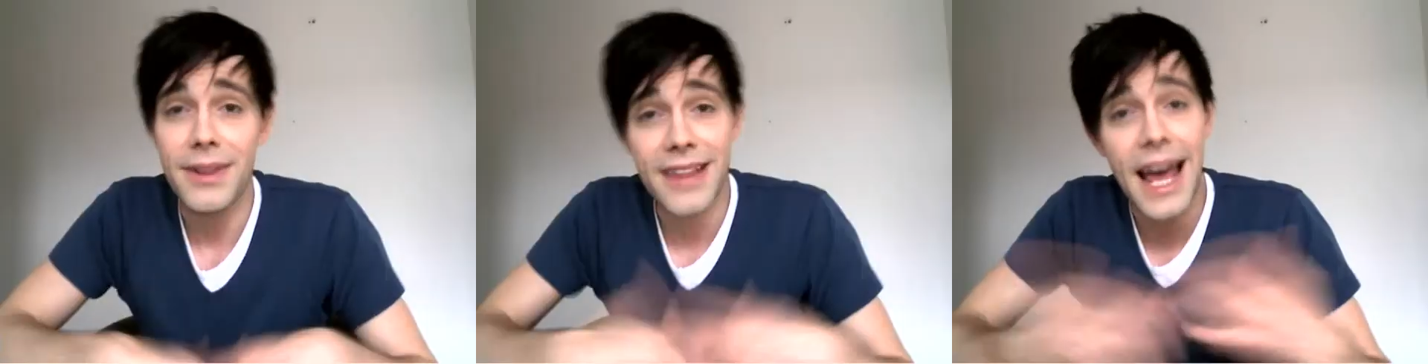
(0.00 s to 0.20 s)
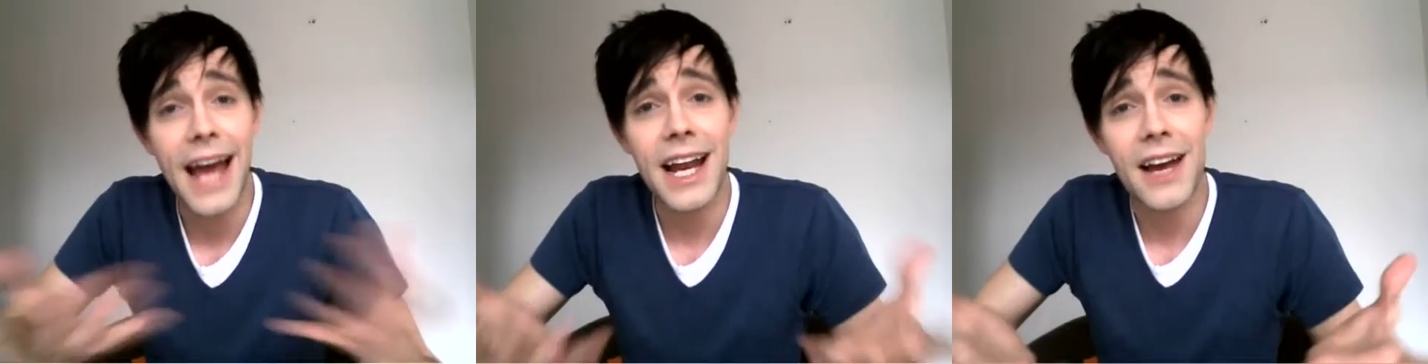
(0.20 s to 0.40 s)

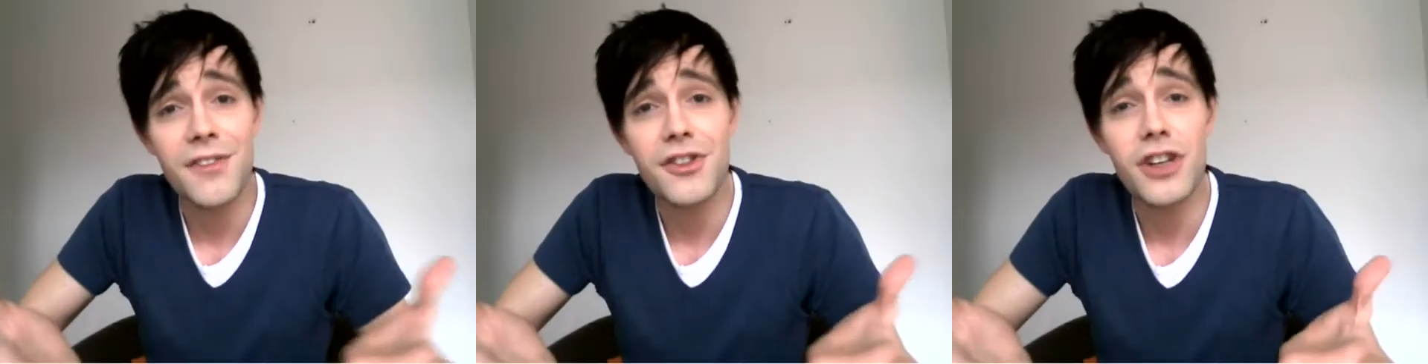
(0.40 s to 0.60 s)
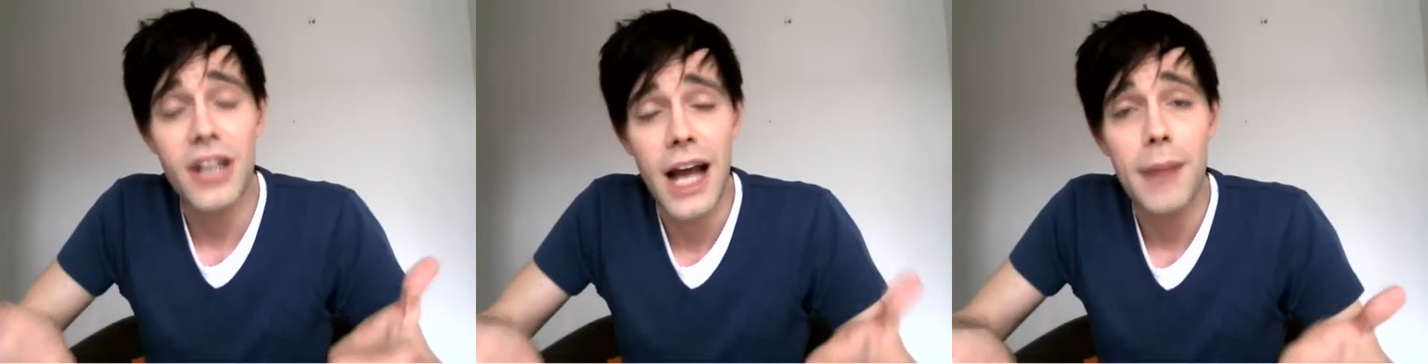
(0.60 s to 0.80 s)
But then
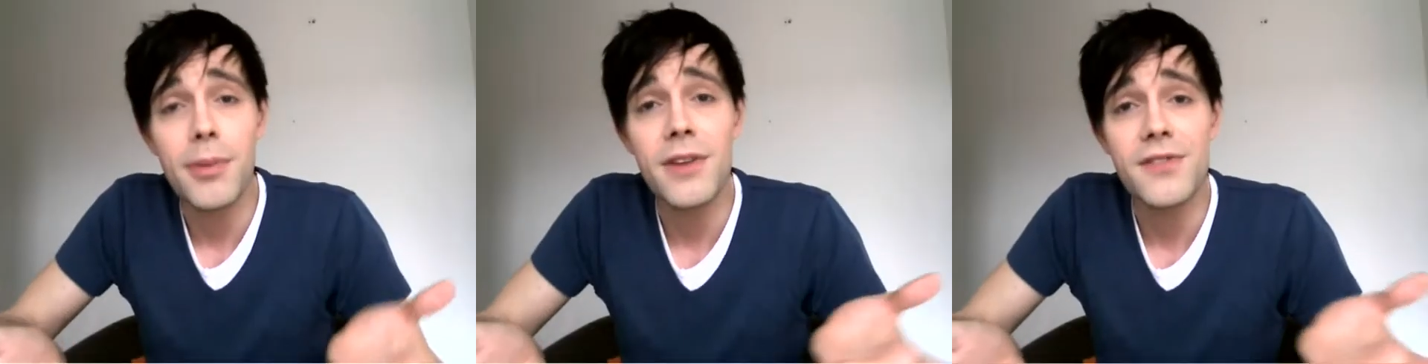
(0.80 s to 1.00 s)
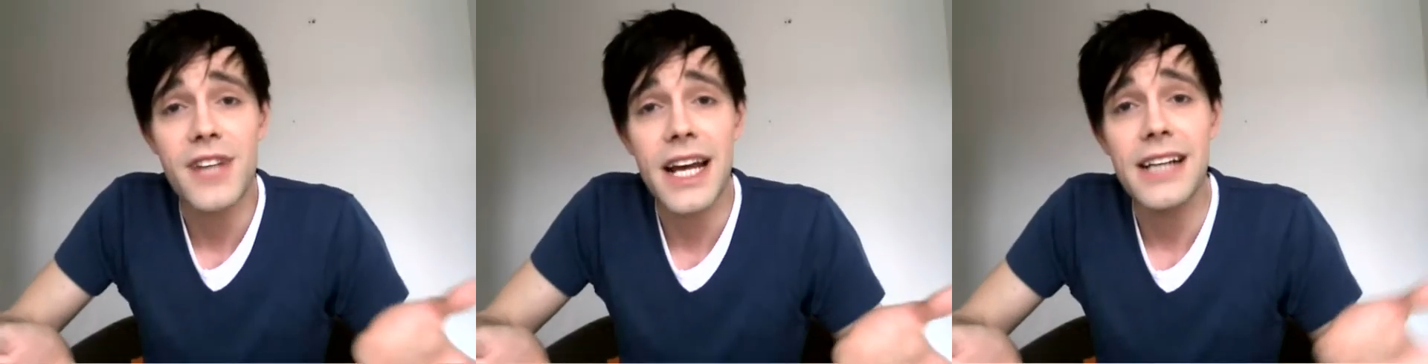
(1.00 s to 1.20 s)
after a
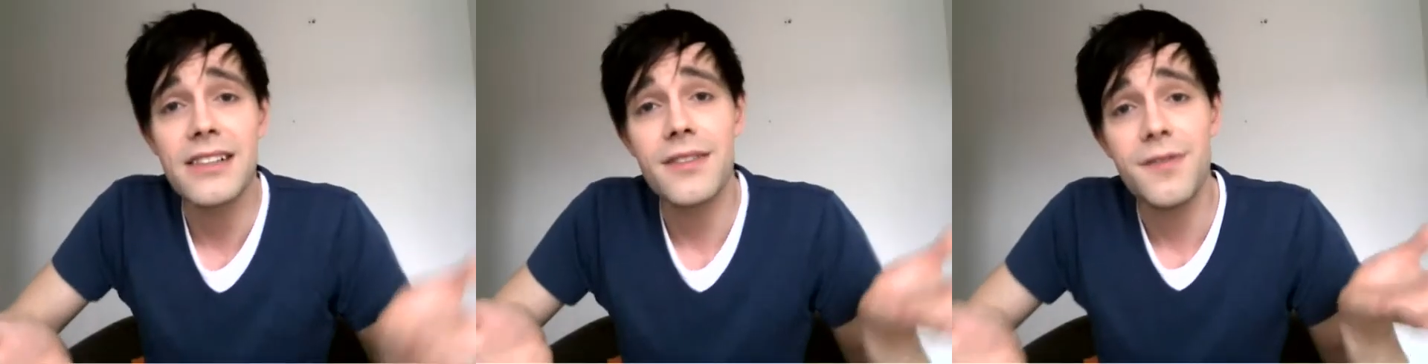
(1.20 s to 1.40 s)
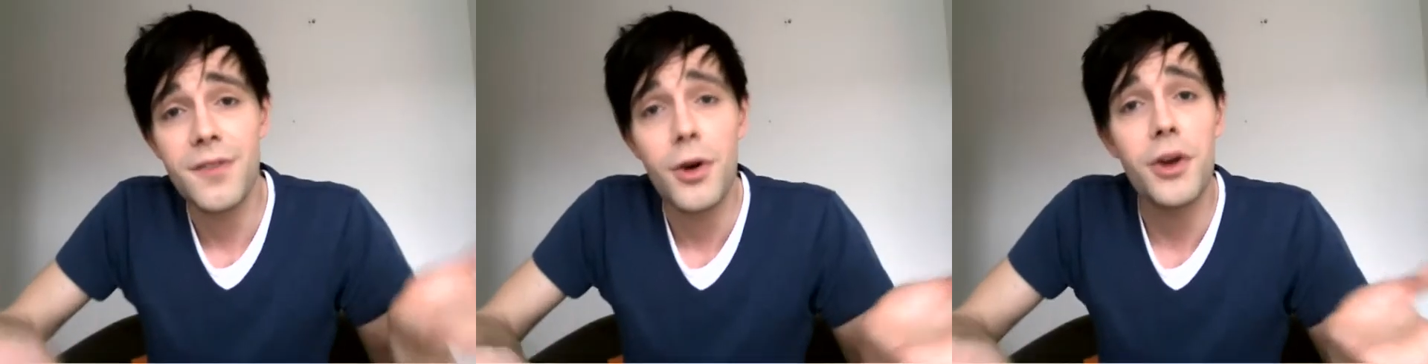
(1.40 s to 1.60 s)
couple of
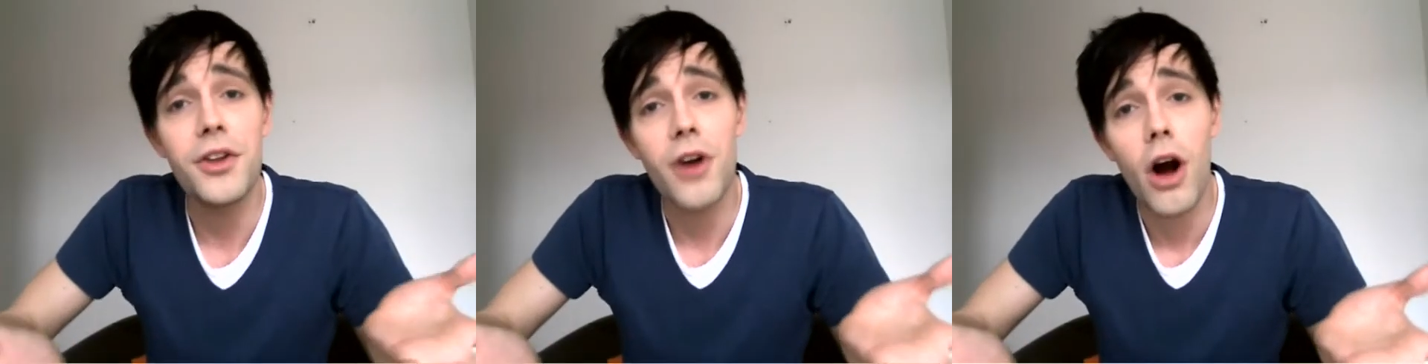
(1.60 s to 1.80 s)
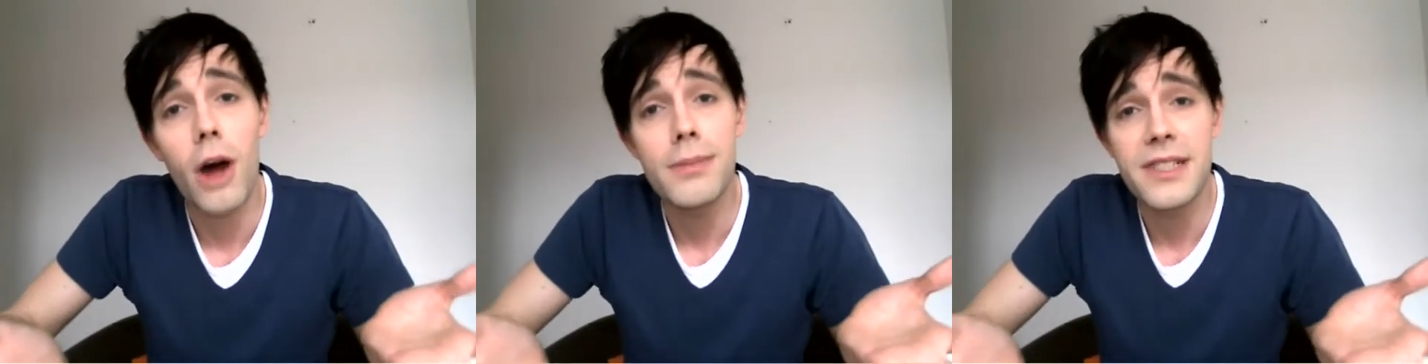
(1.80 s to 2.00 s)
days and
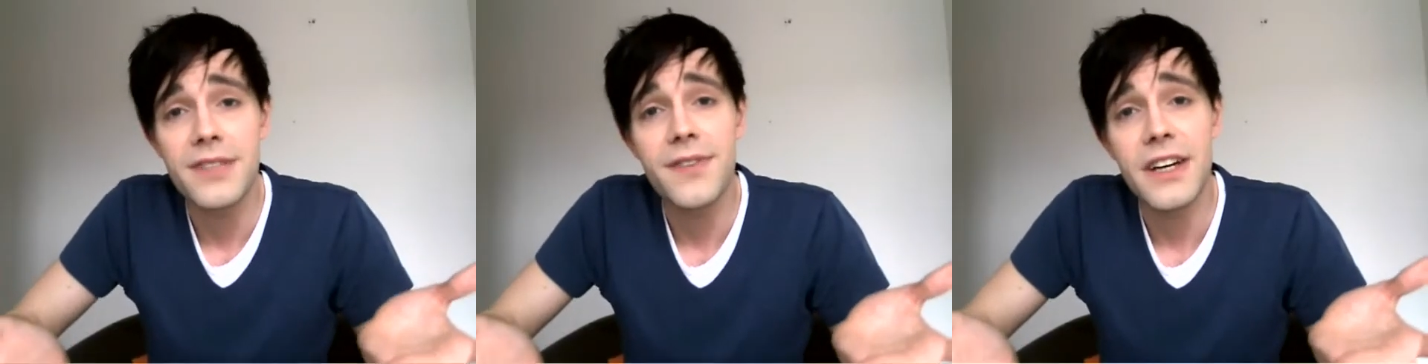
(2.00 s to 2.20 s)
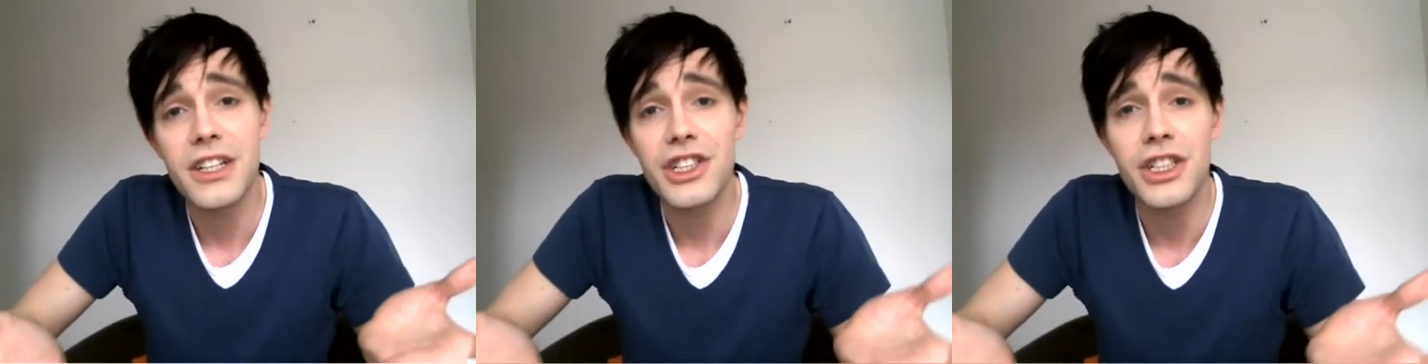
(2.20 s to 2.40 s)
further
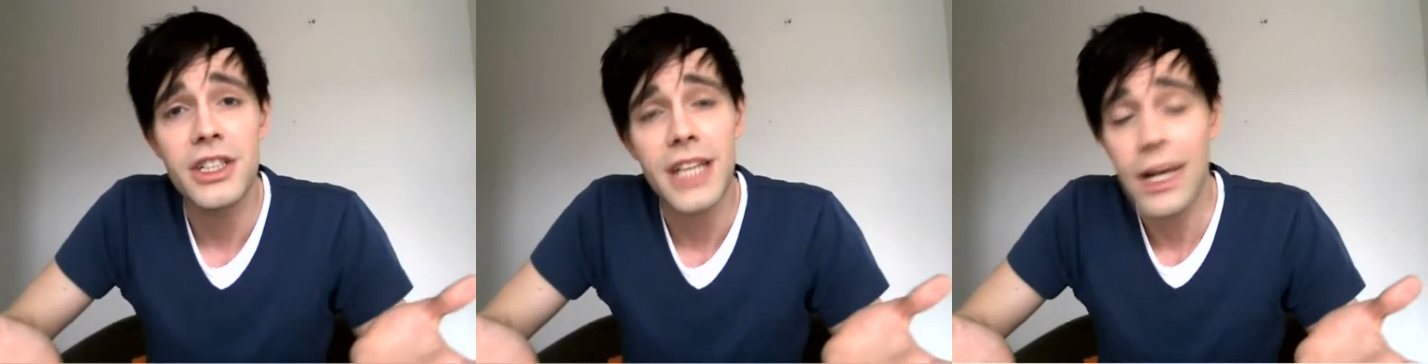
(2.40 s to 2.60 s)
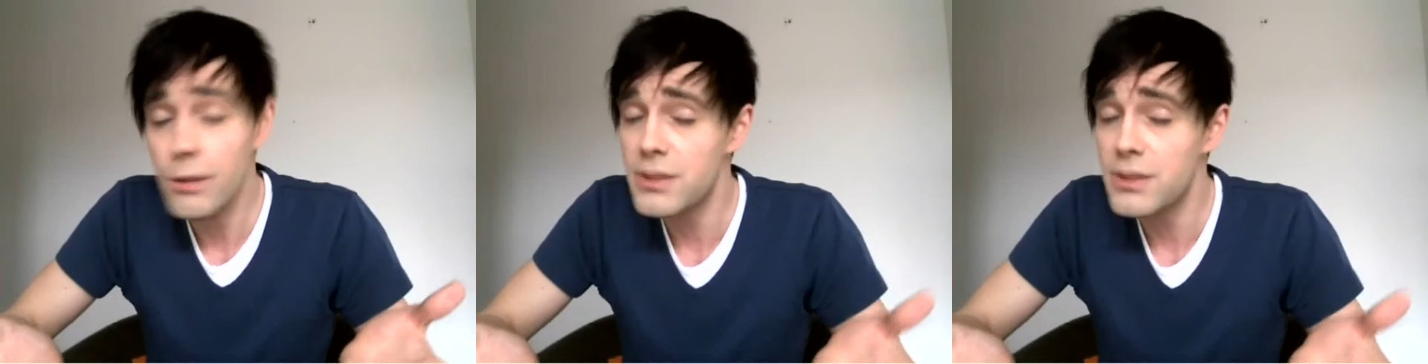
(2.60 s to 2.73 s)
observation,